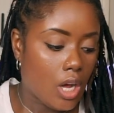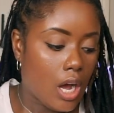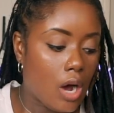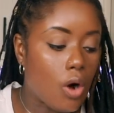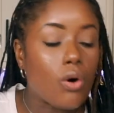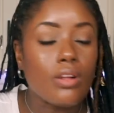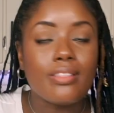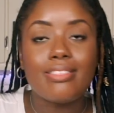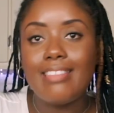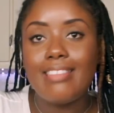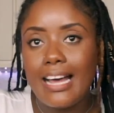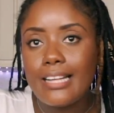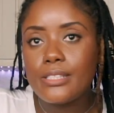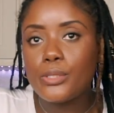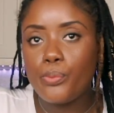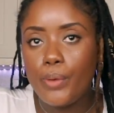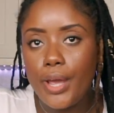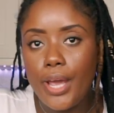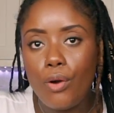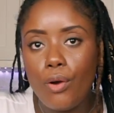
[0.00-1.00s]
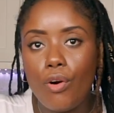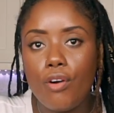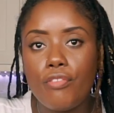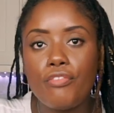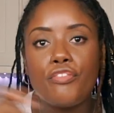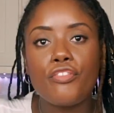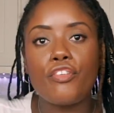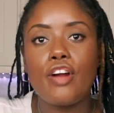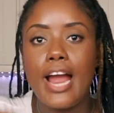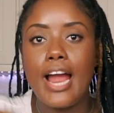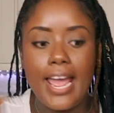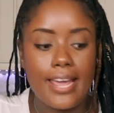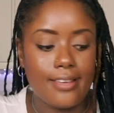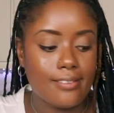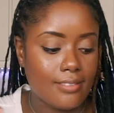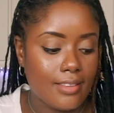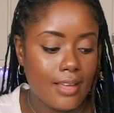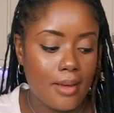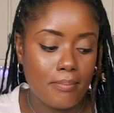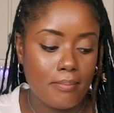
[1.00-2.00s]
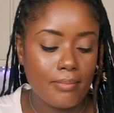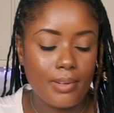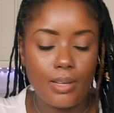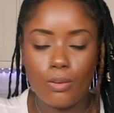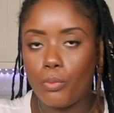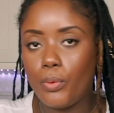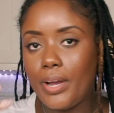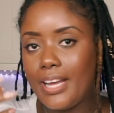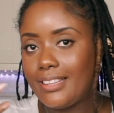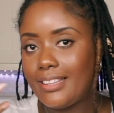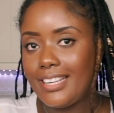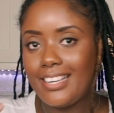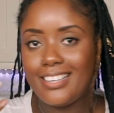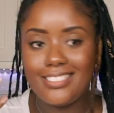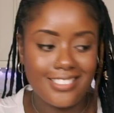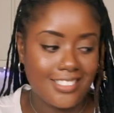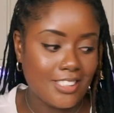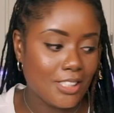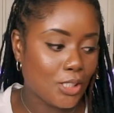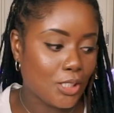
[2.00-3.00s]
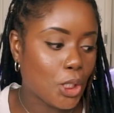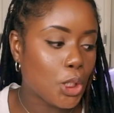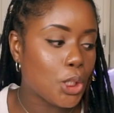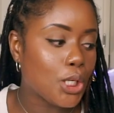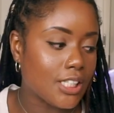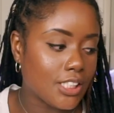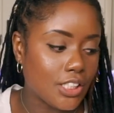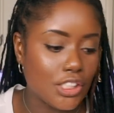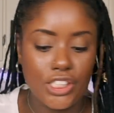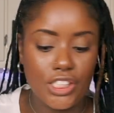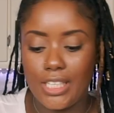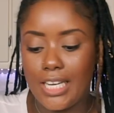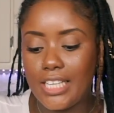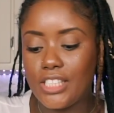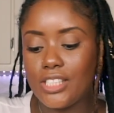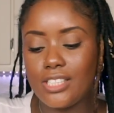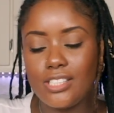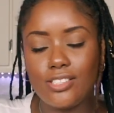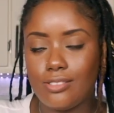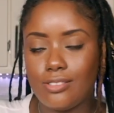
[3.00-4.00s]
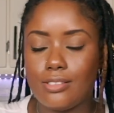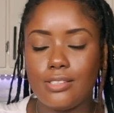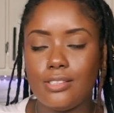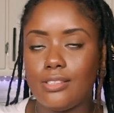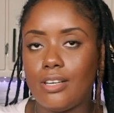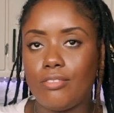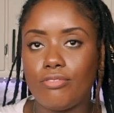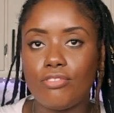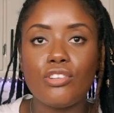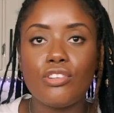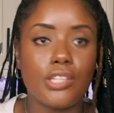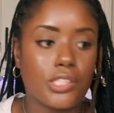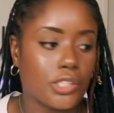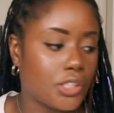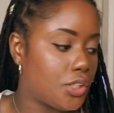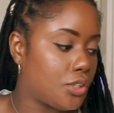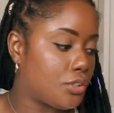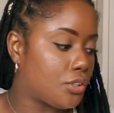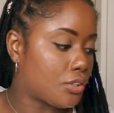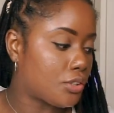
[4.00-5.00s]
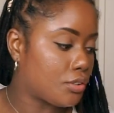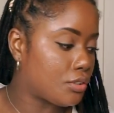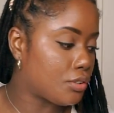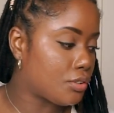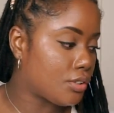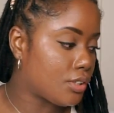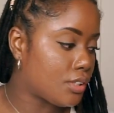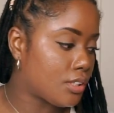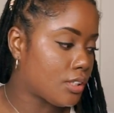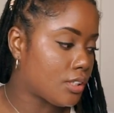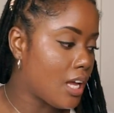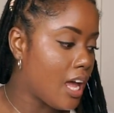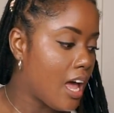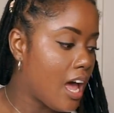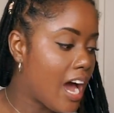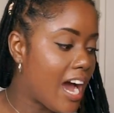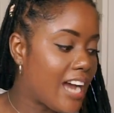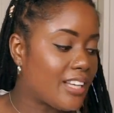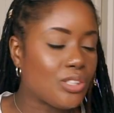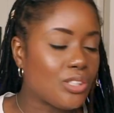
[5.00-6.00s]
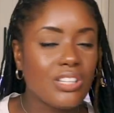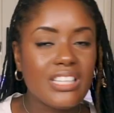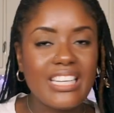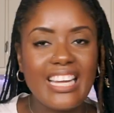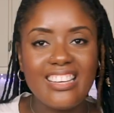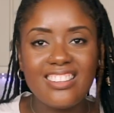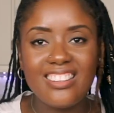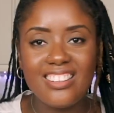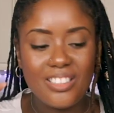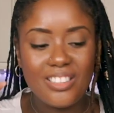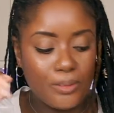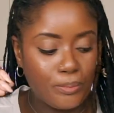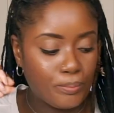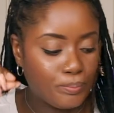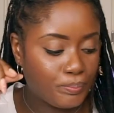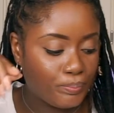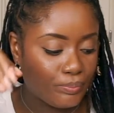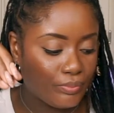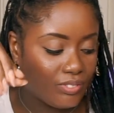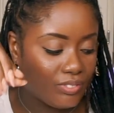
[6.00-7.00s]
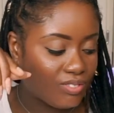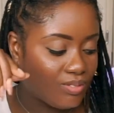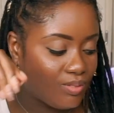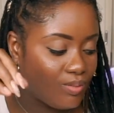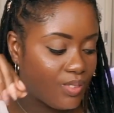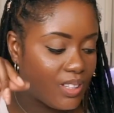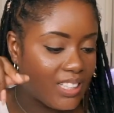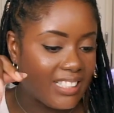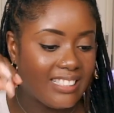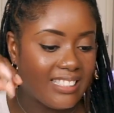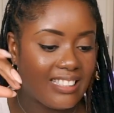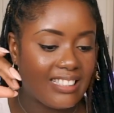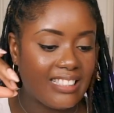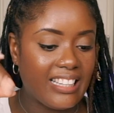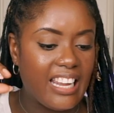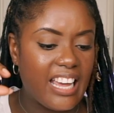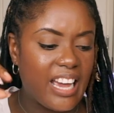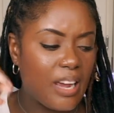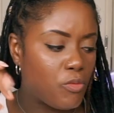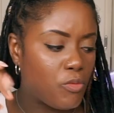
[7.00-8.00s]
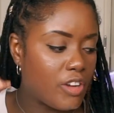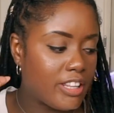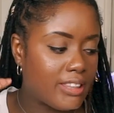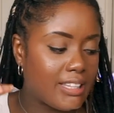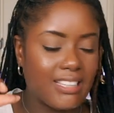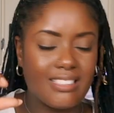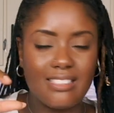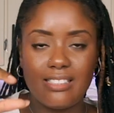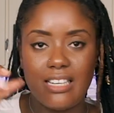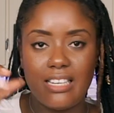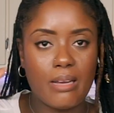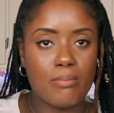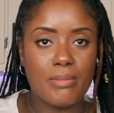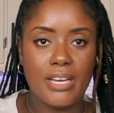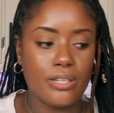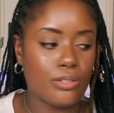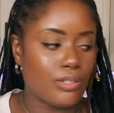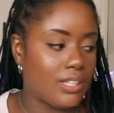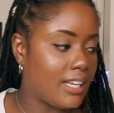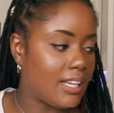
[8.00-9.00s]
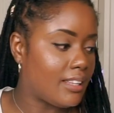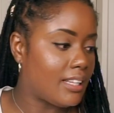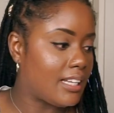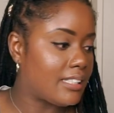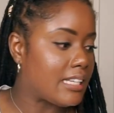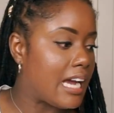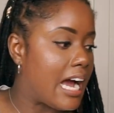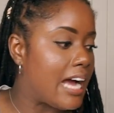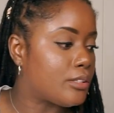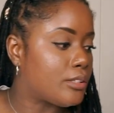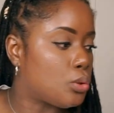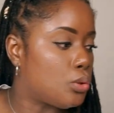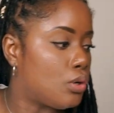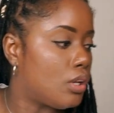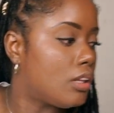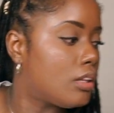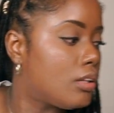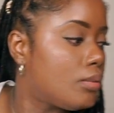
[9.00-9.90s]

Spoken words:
Or that way, or frying them where they're still crunchy. I just love crunchy okras. I don't like the slime when they're slimy. I don't like that at all.